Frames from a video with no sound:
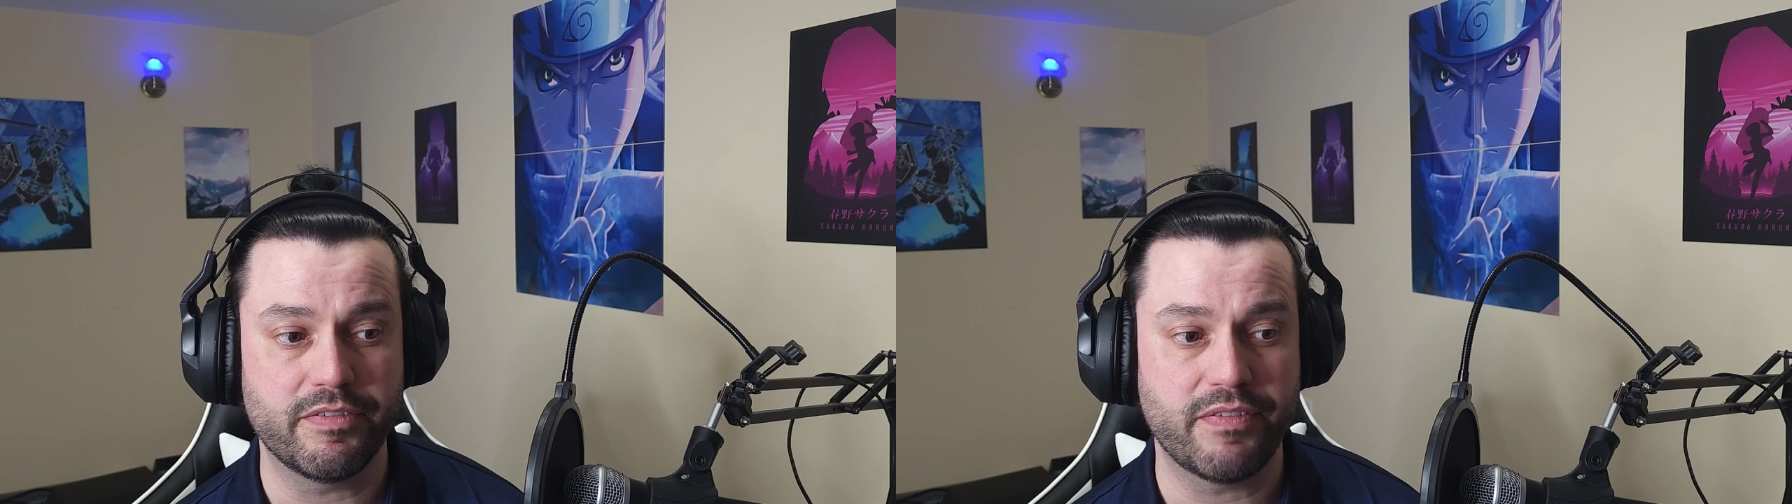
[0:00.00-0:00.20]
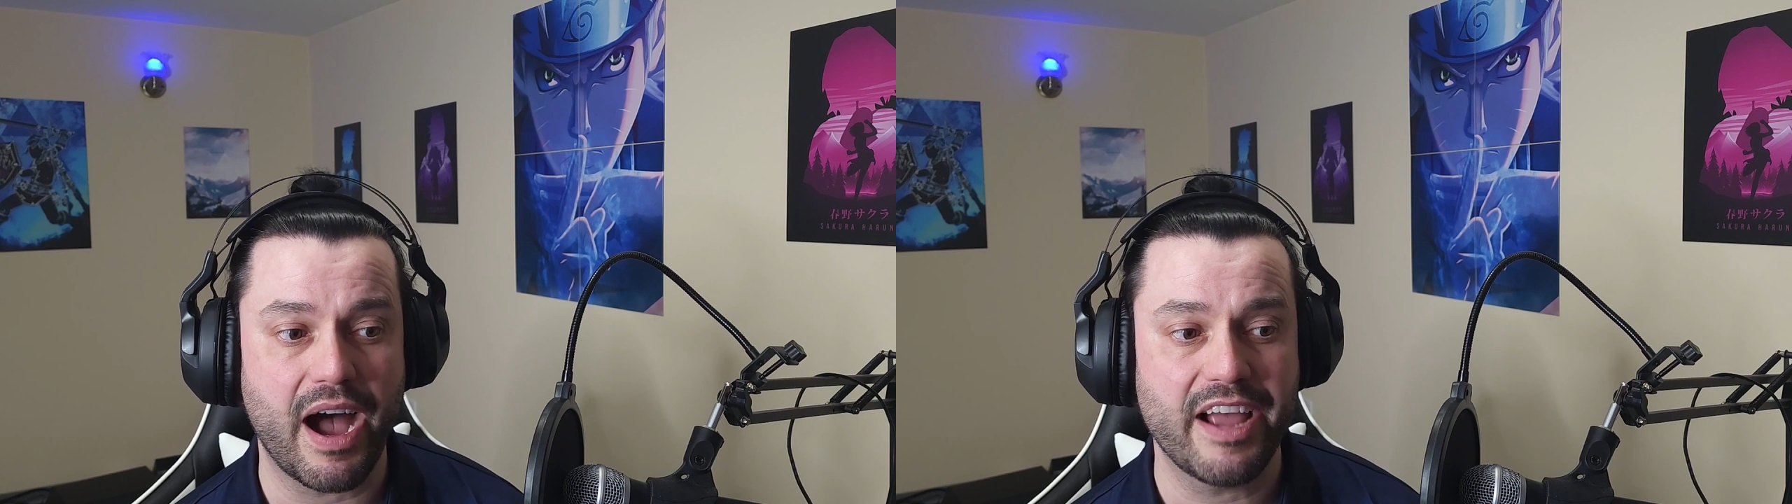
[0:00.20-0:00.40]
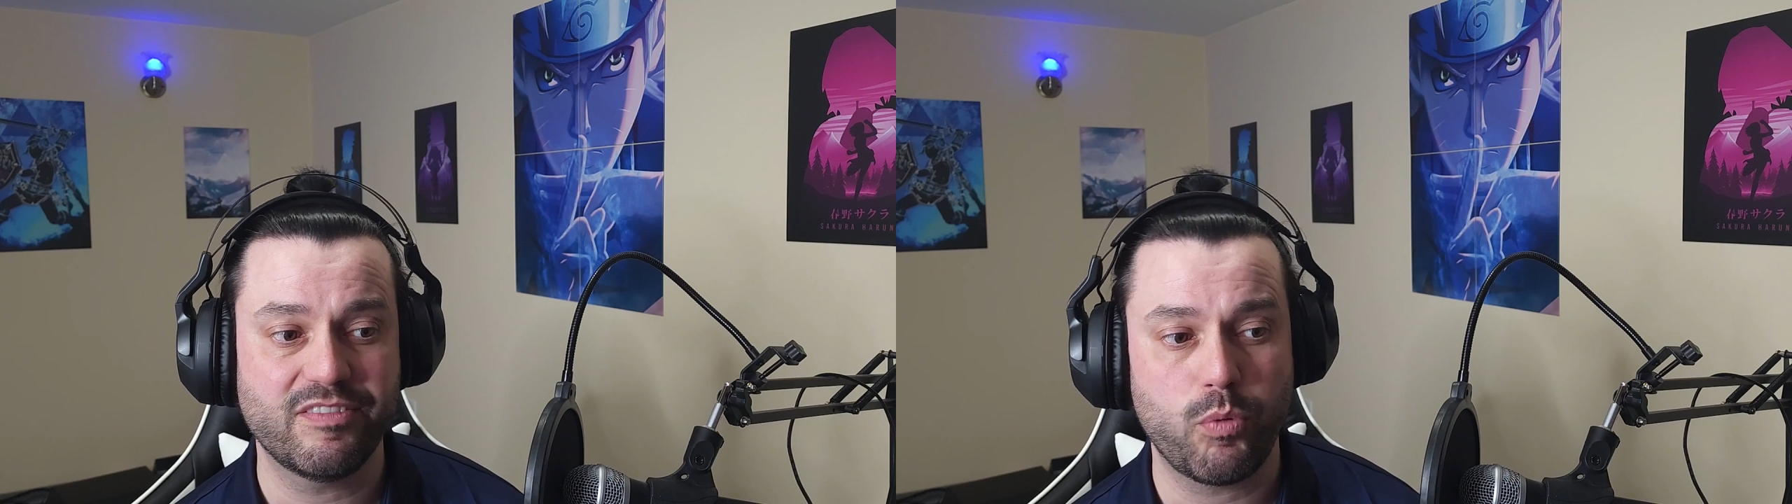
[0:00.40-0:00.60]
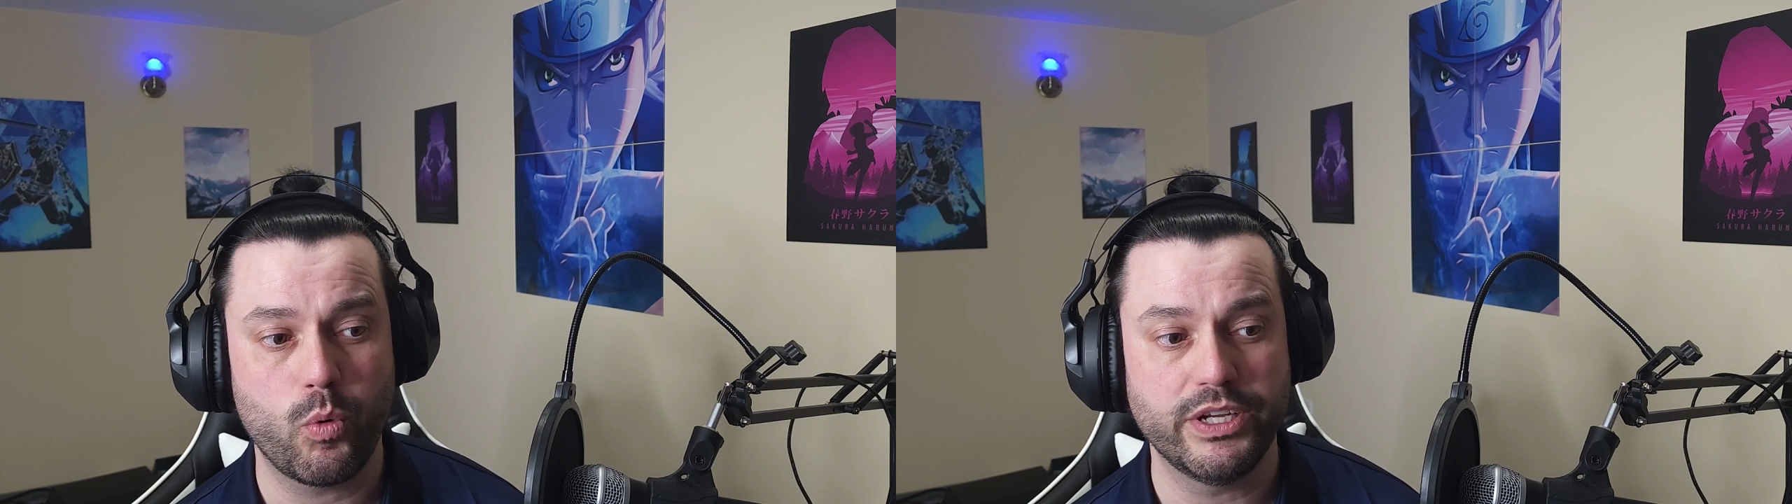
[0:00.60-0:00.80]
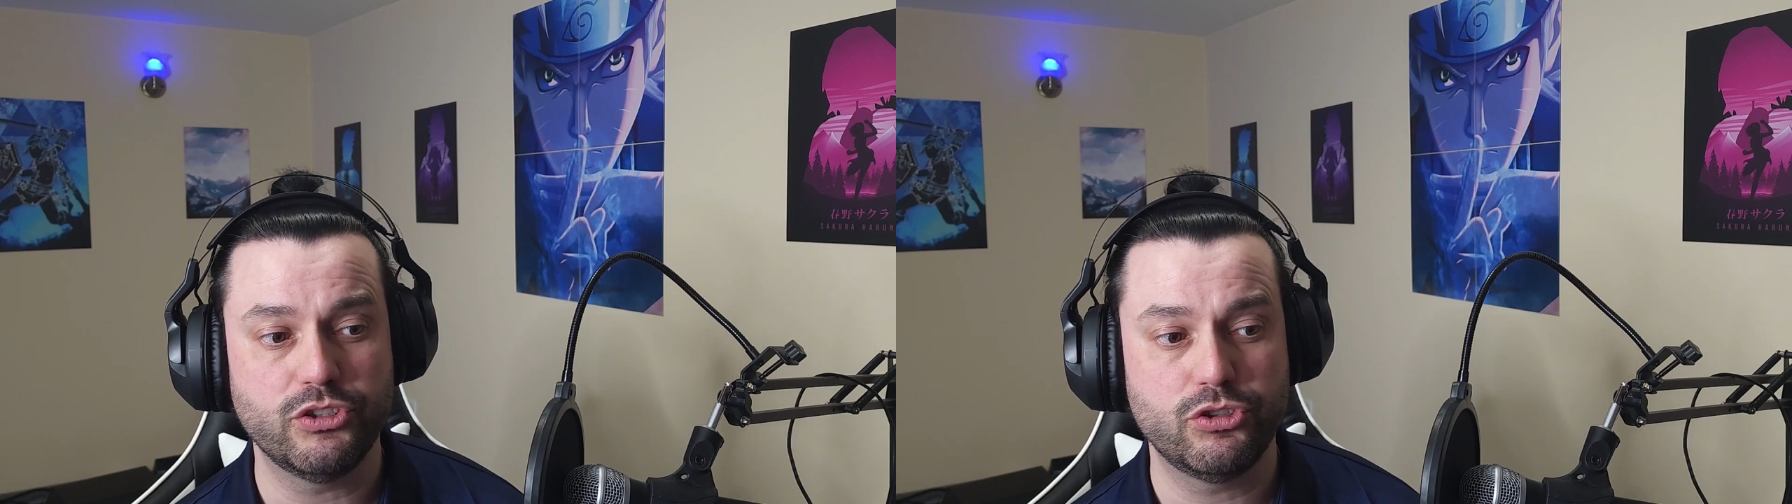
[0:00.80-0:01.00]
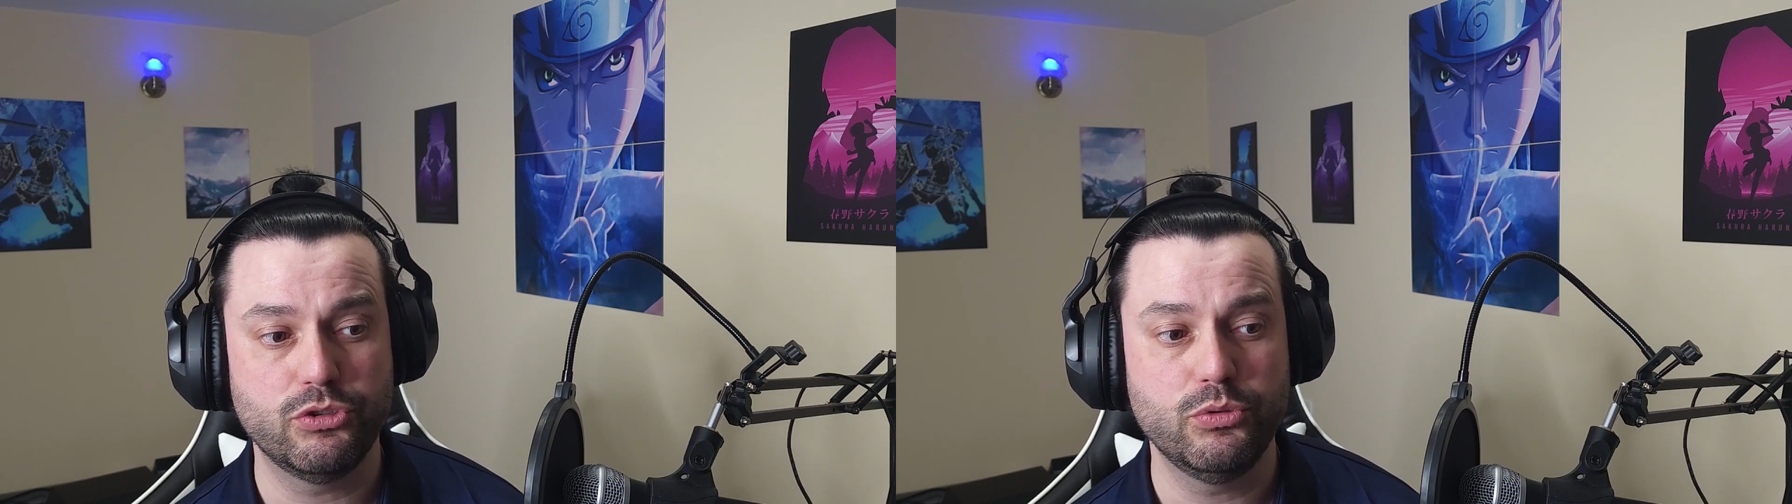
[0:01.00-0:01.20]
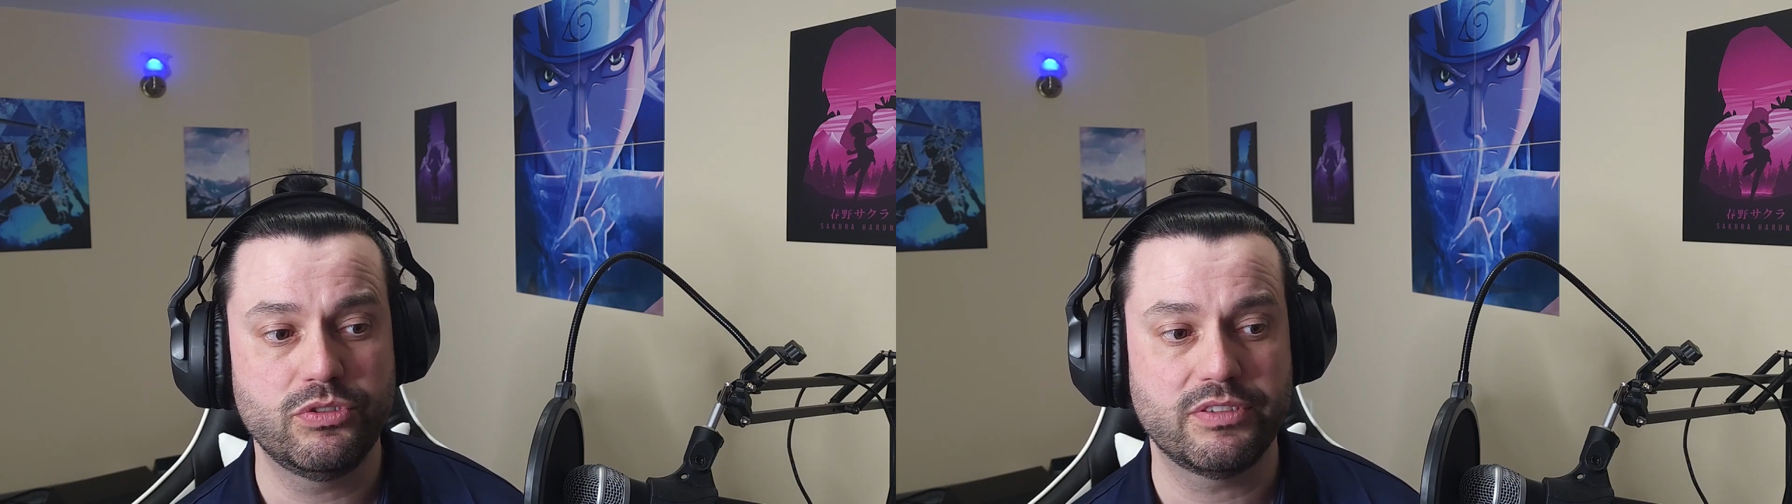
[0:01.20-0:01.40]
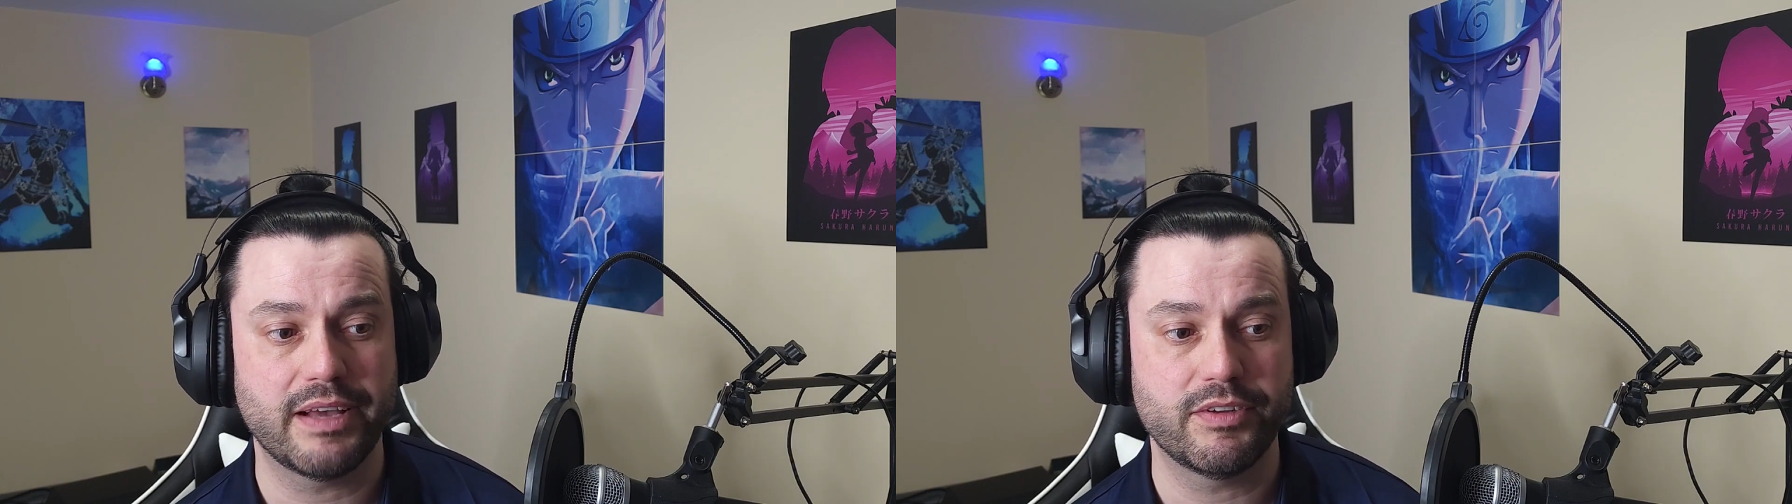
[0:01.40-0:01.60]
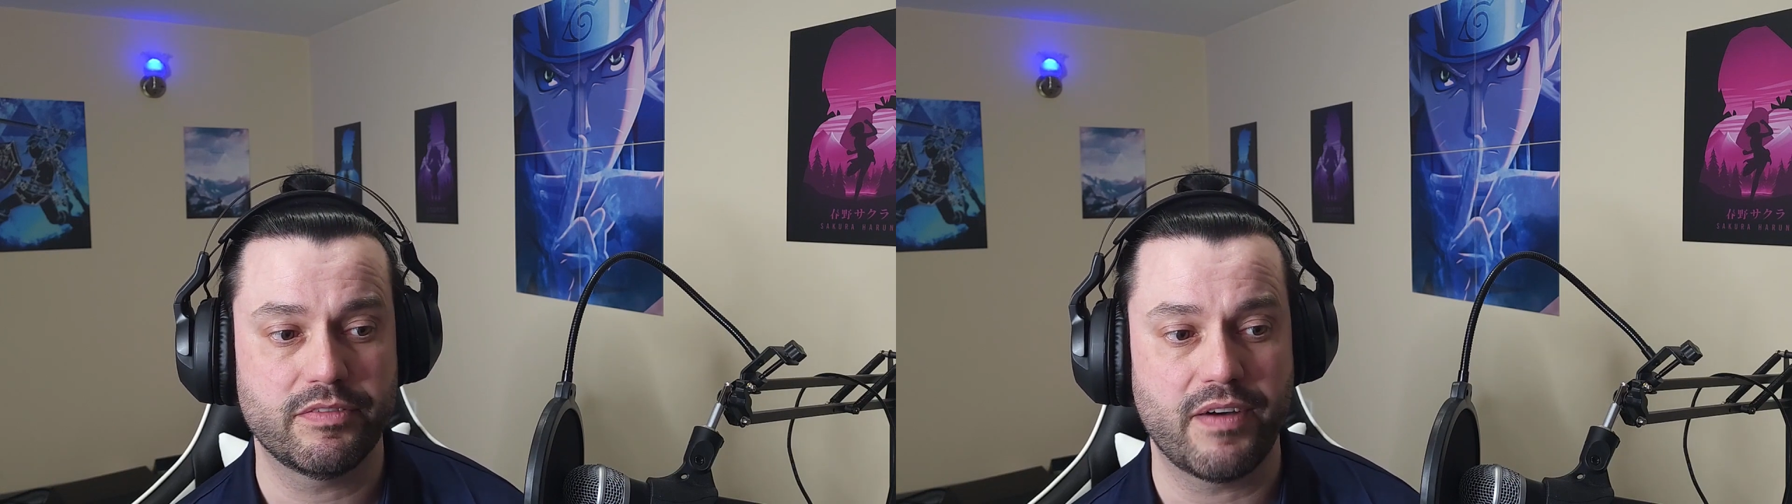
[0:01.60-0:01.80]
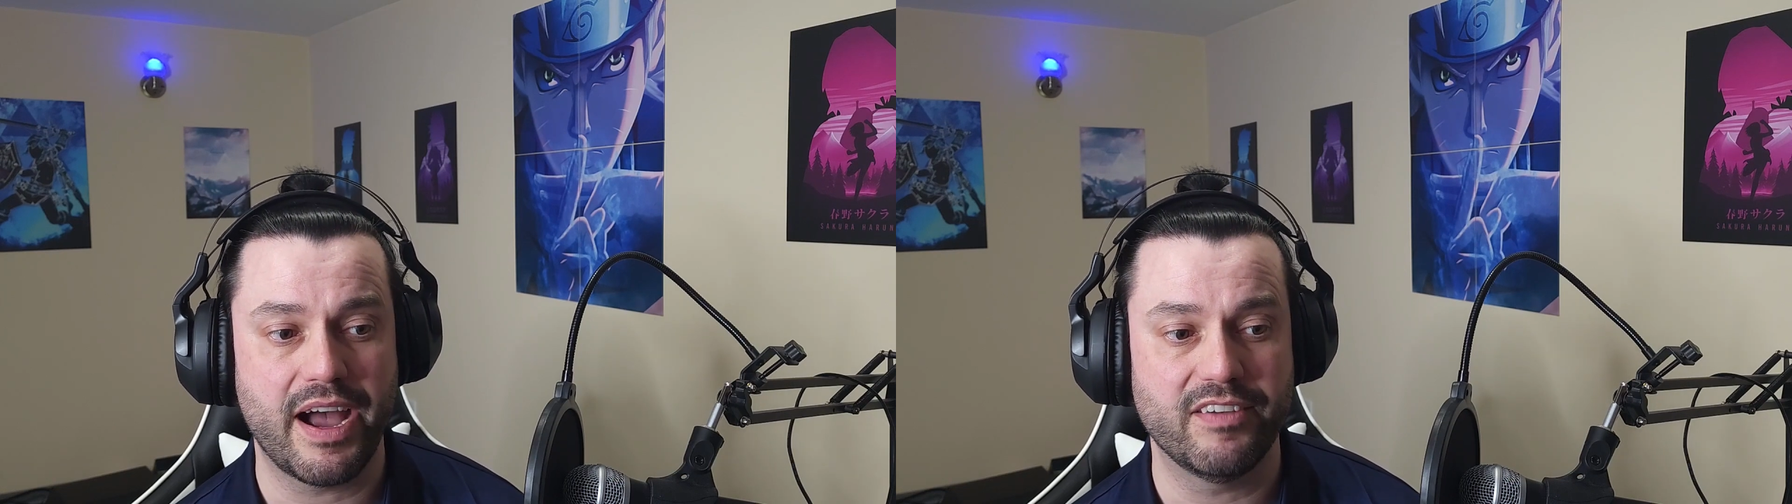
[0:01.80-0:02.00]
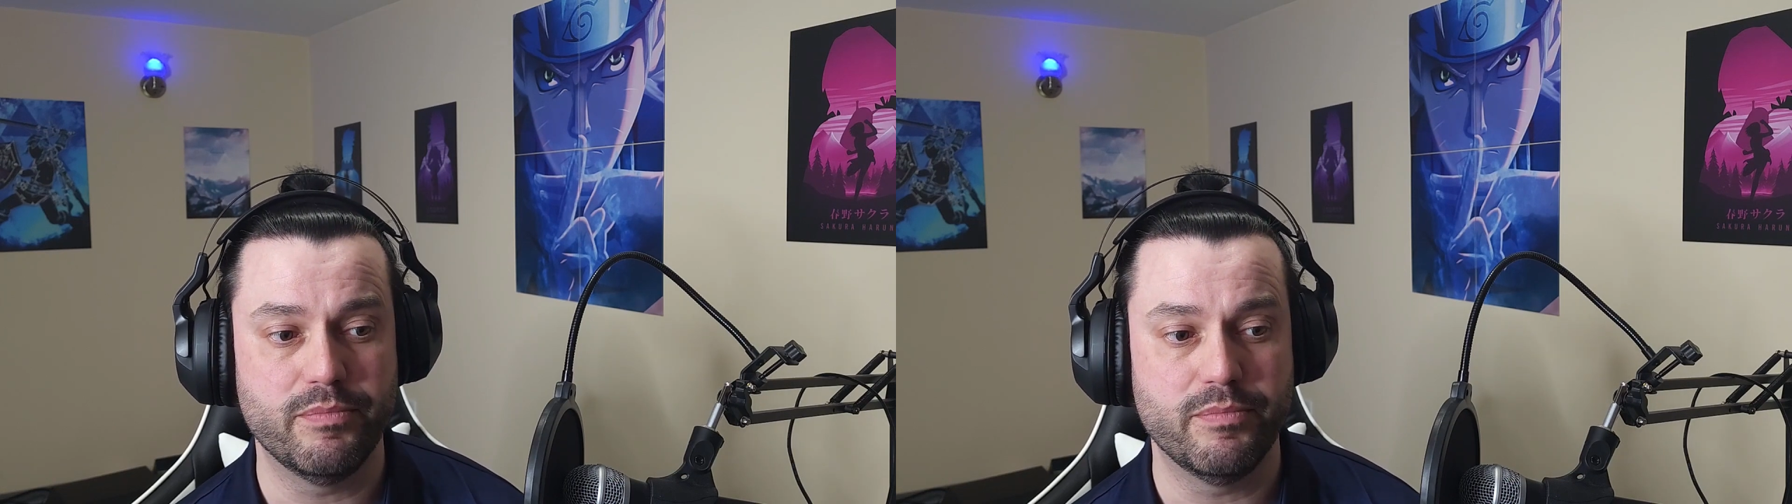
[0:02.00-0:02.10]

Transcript: 5.275